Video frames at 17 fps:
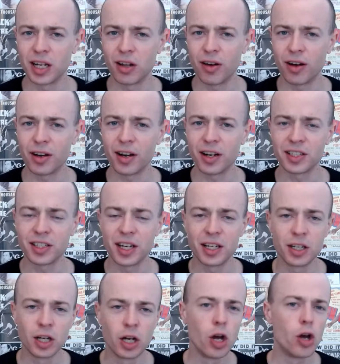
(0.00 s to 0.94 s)
Like I
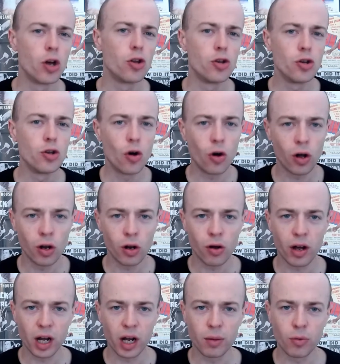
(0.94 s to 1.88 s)
said, not a
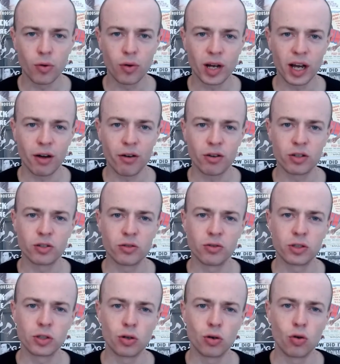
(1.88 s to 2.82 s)
likable character
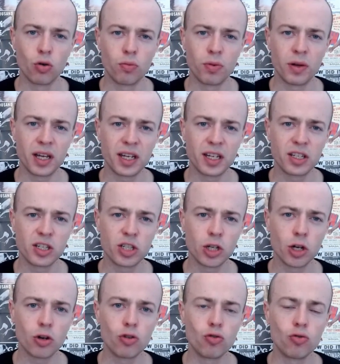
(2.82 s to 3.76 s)
at all, but he's
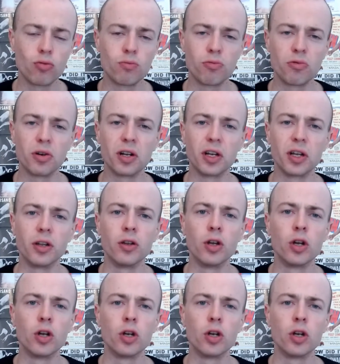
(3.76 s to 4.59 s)
so brilliant